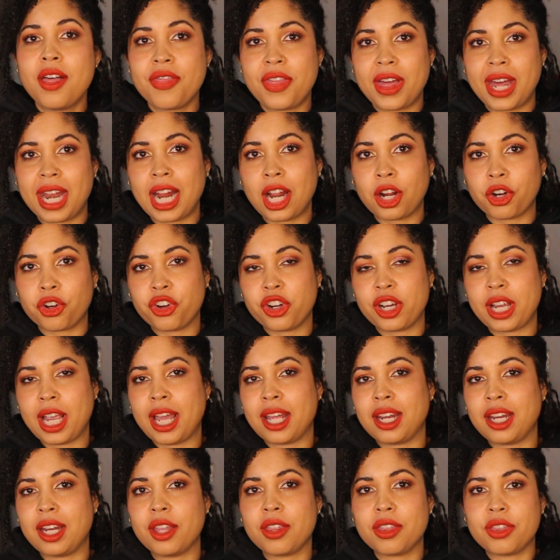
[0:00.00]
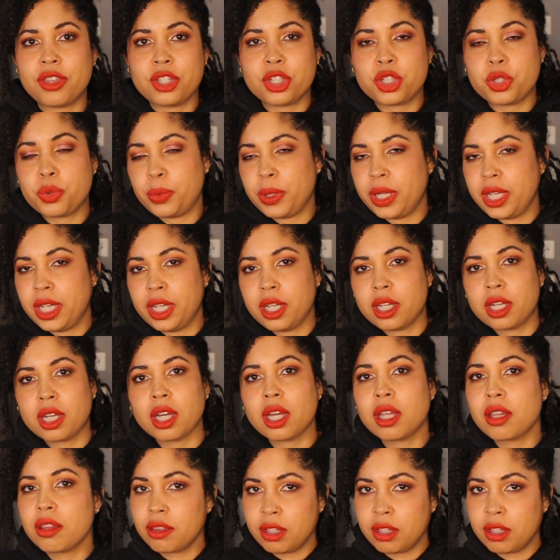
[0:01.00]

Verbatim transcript: that I created this week.